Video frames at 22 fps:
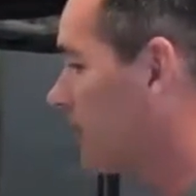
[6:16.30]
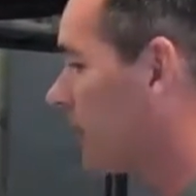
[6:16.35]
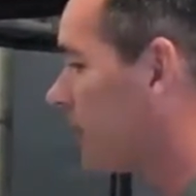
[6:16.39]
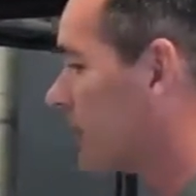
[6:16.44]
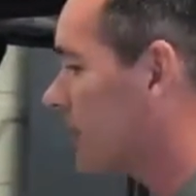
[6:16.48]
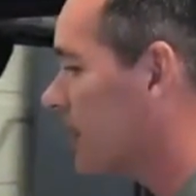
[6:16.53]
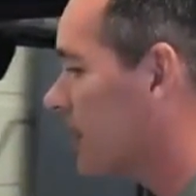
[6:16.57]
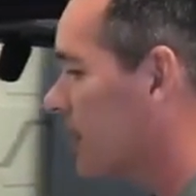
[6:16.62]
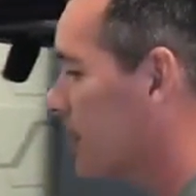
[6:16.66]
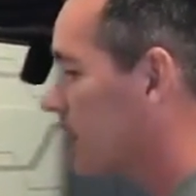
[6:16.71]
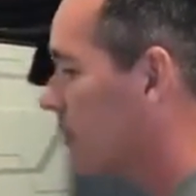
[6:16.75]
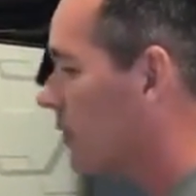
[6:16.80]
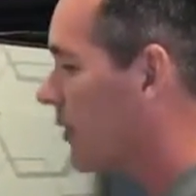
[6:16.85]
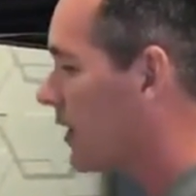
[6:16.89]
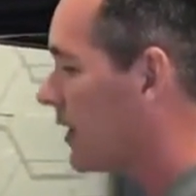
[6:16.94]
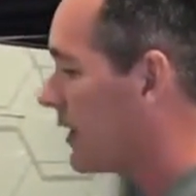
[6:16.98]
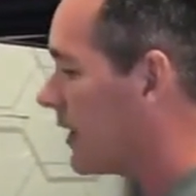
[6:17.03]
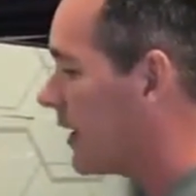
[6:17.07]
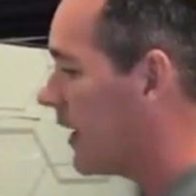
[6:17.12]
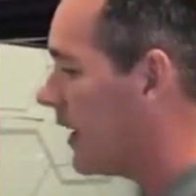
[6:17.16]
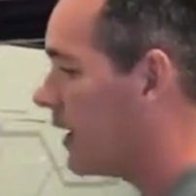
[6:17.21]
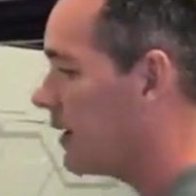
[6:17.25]
of our cutaway
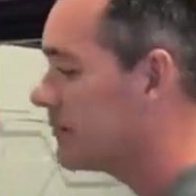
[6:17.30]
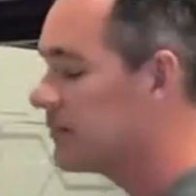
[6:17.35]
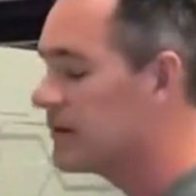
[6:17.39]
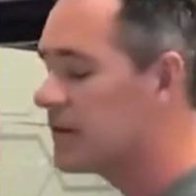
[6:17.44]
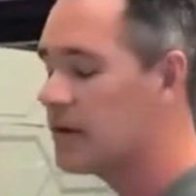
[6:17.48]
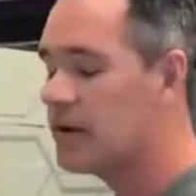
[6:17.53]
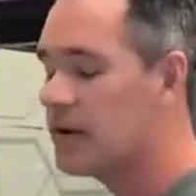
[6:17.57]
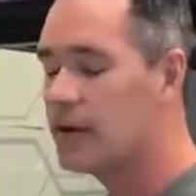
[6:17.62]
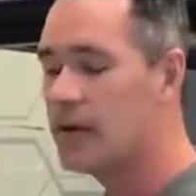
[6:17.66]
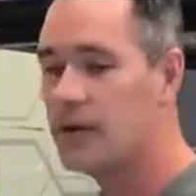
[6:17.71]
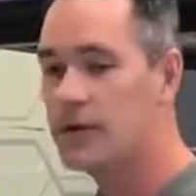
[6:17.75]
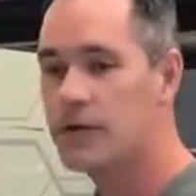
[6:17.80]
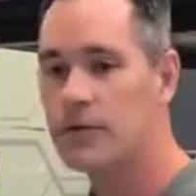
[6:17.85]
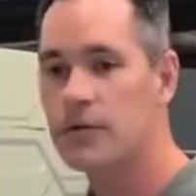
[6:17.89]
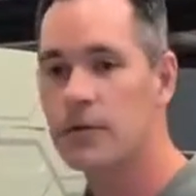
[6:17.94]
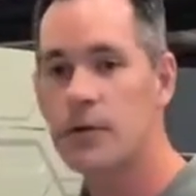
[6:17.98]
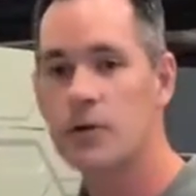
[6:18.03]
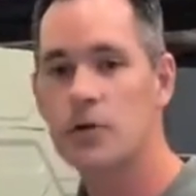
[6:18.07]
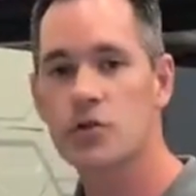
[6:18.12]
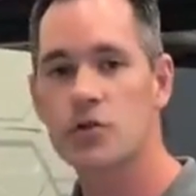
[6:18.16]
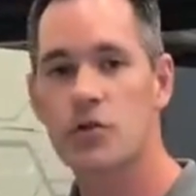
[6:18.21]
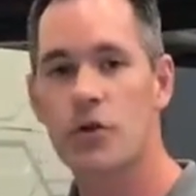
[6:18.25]
cabs is
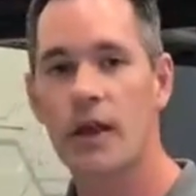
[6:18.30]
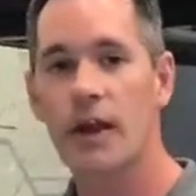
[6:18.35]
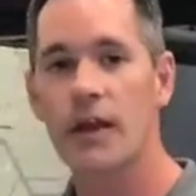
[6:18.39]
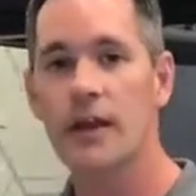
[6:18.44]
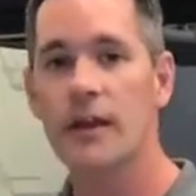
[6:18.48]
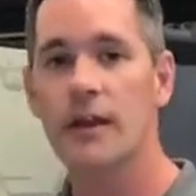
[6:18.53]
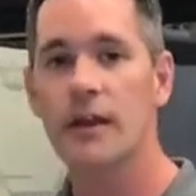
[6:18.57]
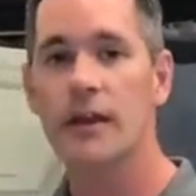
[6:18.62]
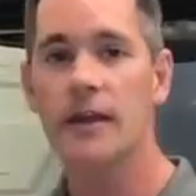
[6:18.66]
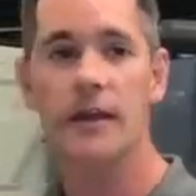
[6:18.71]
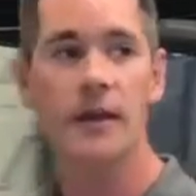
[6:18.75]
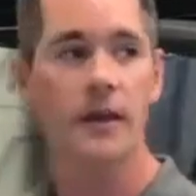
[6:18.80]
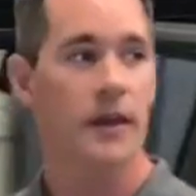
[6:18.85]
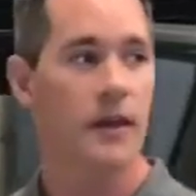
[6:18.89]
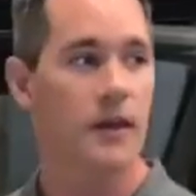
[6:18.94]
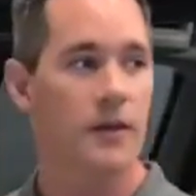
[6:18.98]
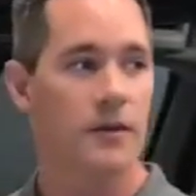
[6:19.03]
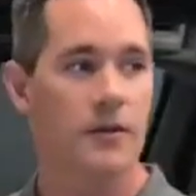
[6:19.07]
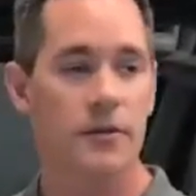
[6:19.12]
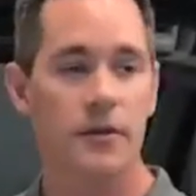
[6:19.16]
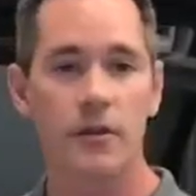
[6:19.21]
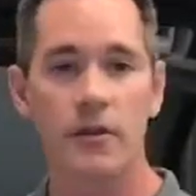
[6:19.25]
for training
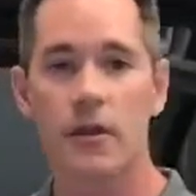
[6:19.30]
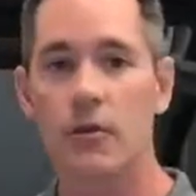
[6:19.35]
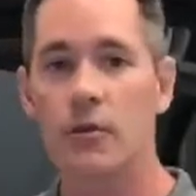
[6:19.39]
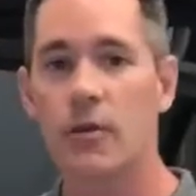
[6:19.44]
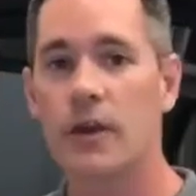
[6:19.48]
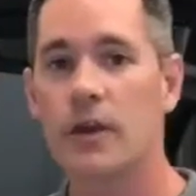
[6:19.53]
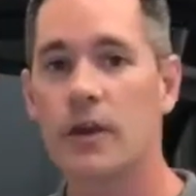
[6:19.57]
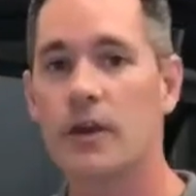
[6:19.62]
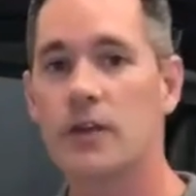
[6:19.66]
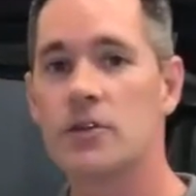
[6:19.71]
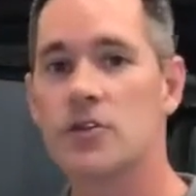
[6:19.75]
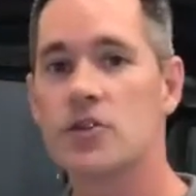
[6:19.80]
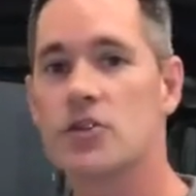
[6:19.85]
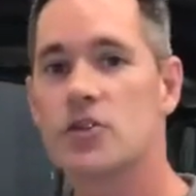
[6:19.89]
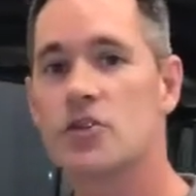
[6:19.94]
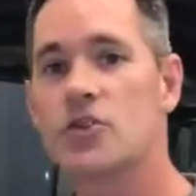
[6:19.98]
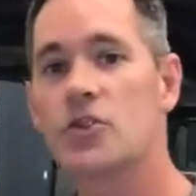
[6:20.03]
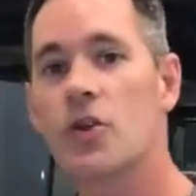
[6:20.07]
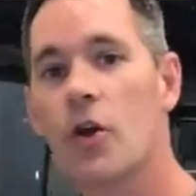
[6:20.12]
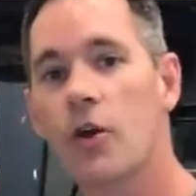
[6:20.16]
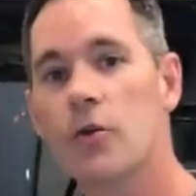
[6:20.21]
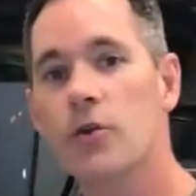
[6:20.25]
so that we can
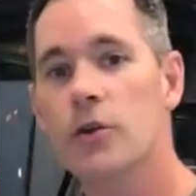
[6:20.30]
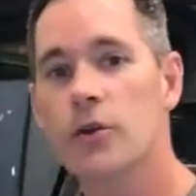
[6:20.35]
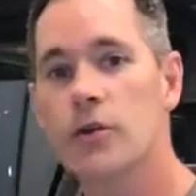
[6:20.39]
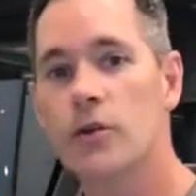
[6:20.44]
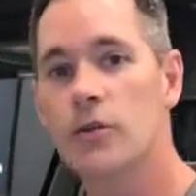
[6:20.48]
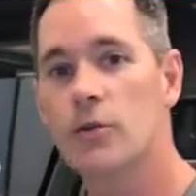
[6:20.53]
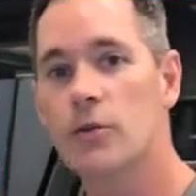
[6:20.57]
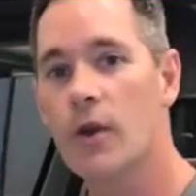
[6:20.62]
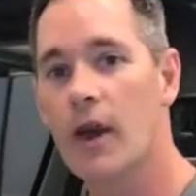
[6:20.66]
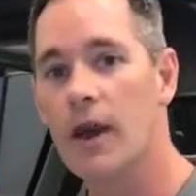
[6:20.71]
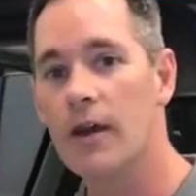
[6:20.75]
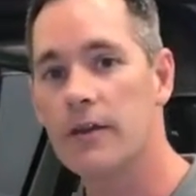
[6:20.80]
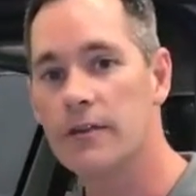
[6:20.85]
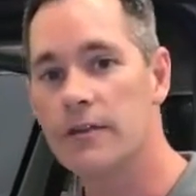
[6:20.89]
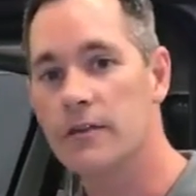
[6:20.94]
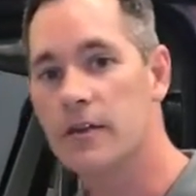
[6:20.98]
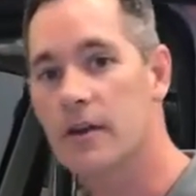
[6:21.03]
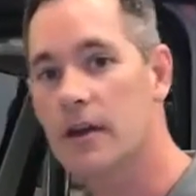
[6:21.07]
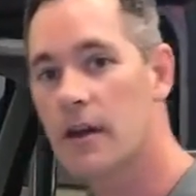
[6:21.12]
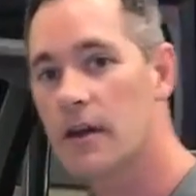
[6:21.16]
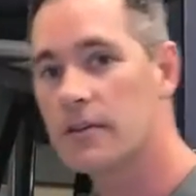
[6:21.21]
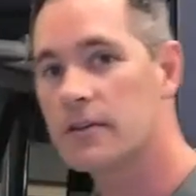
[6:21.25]
show you as a
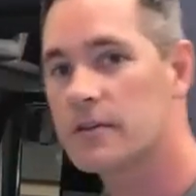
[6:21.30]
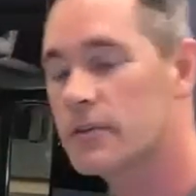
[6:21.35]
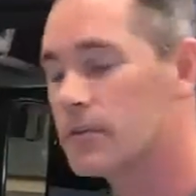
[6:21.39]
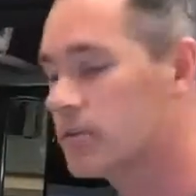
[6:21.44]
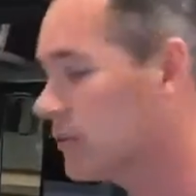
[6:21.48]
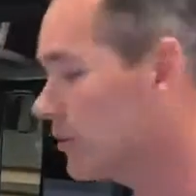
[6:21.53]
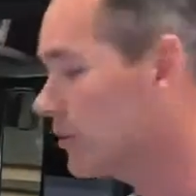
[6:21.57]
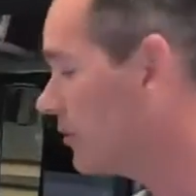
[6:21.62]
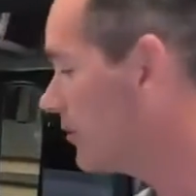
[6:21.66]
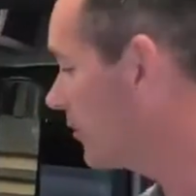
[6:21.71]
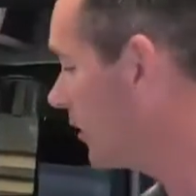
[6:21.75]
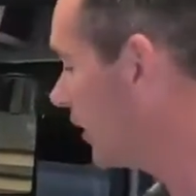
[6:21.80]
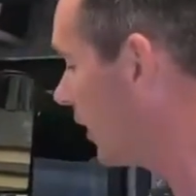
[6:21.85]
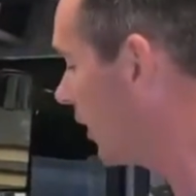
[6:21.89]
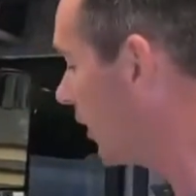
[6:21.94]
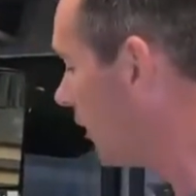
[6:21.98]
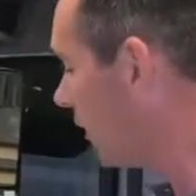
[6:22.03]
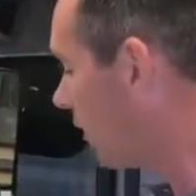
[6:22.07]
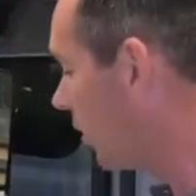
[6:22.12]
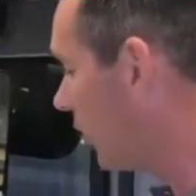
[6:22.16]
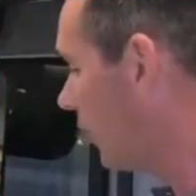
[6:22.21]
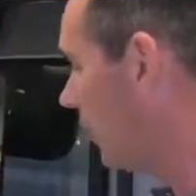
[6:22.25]
customer
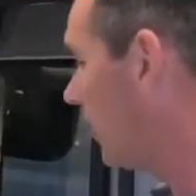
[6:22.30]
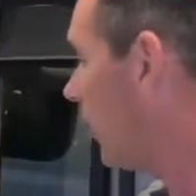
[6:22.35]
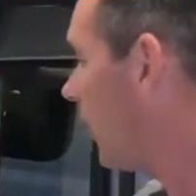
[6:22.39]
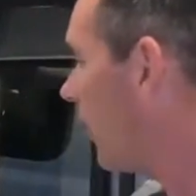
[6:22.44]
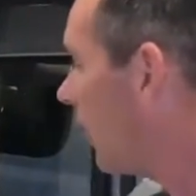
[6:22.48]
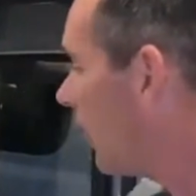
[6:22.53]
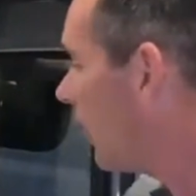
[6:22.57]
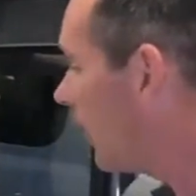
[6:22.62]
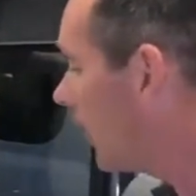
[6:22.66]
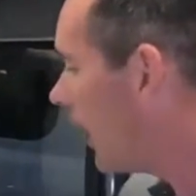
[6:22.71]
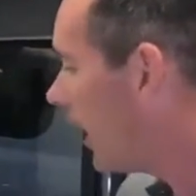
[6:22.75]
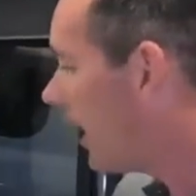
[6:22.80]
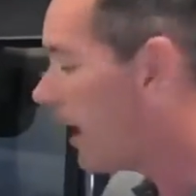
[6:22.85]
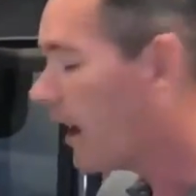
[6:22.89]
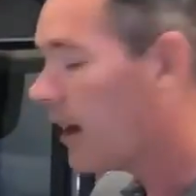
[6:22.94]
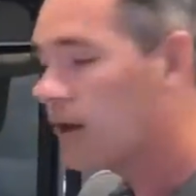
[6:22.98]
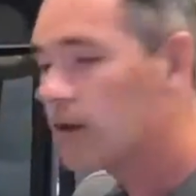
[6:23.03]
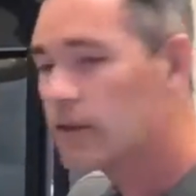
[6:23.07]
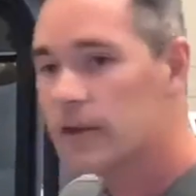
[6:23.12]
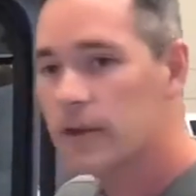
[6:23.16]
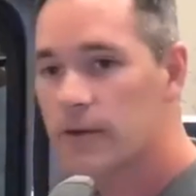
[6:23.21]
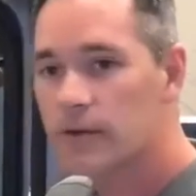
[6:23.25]

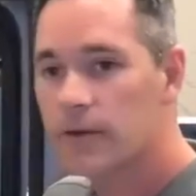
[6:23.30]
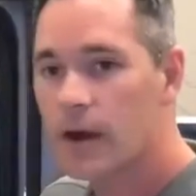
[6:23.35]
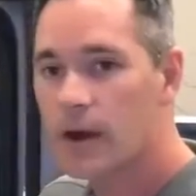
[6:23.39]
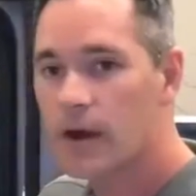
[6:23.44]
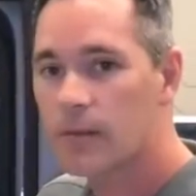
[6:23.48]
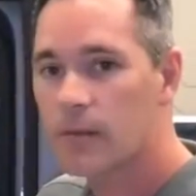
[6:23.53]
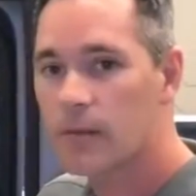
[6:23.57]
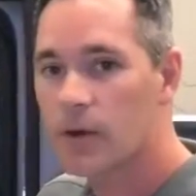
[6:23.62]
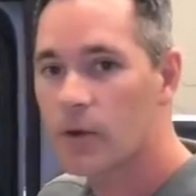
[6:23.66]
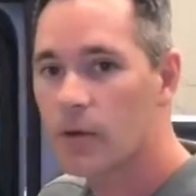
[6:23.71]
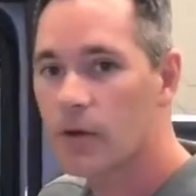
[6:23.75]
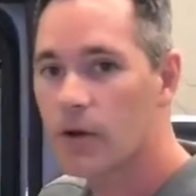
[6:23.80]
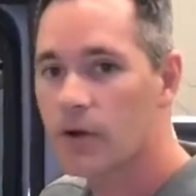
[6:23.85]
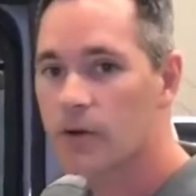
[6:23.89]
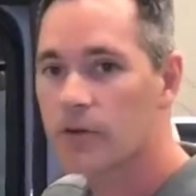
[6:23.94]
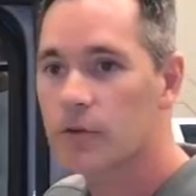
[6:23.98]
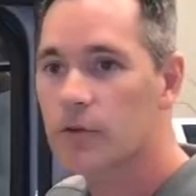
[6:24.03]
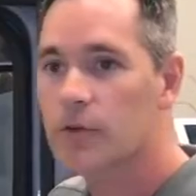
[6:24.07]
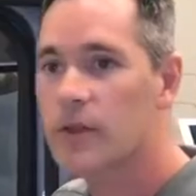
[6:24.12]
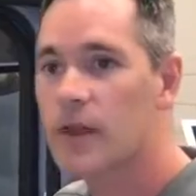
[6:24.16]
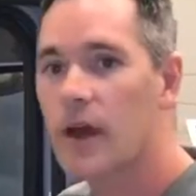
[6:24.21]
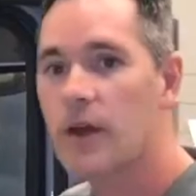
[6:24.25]
how the environment
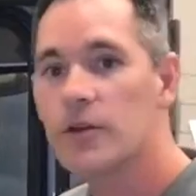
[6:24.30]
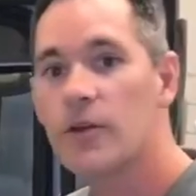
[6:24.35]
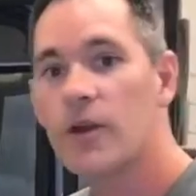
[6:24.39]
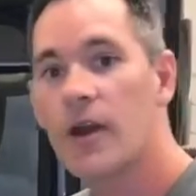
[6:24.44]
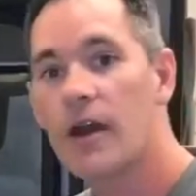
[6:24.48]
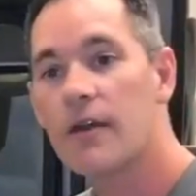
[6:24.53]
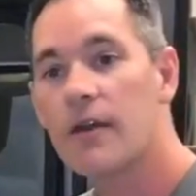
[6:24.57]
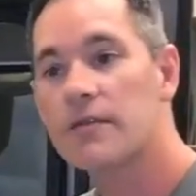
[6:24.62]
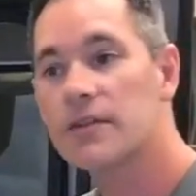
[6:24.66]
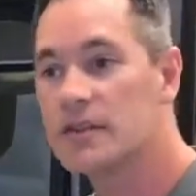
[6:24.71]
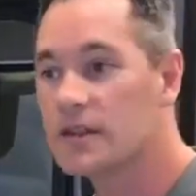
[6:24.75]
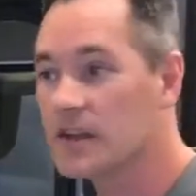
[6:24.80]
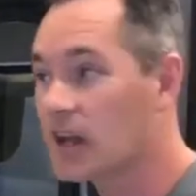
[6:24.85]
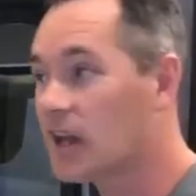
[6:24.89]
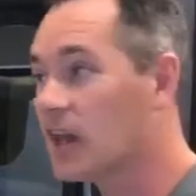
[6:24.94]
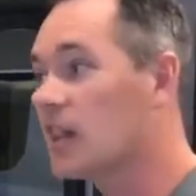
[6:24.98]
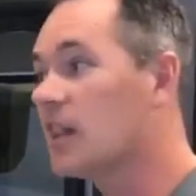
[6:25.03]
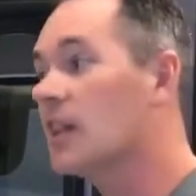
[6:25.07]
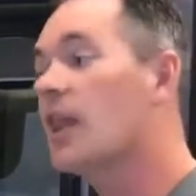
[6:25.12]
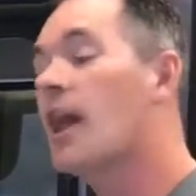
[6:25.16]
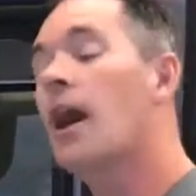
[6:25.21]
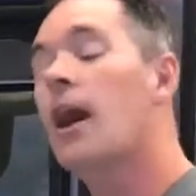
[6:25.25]
works without you having to
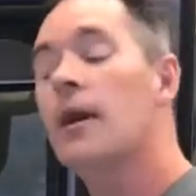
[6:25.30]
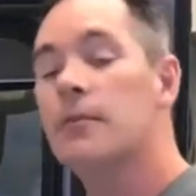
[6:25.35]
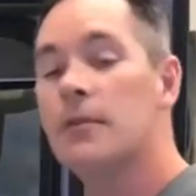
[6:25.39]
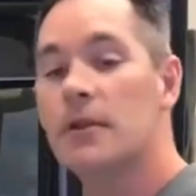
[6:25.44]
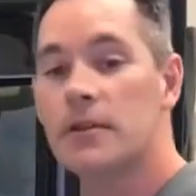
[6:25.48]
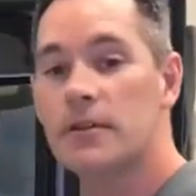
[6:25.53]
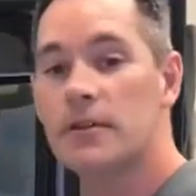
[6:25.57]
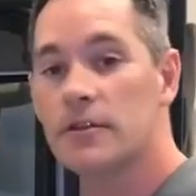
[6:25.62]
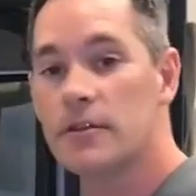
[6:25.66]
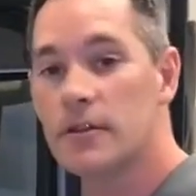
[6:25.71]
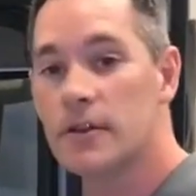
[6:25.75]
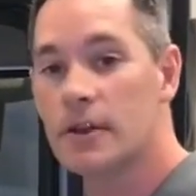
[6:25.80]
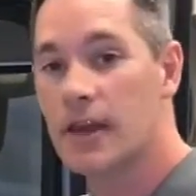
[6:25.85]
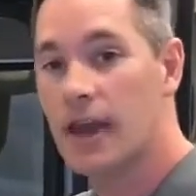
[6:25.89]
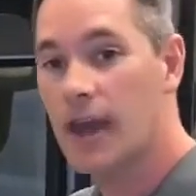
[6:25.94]
climb into the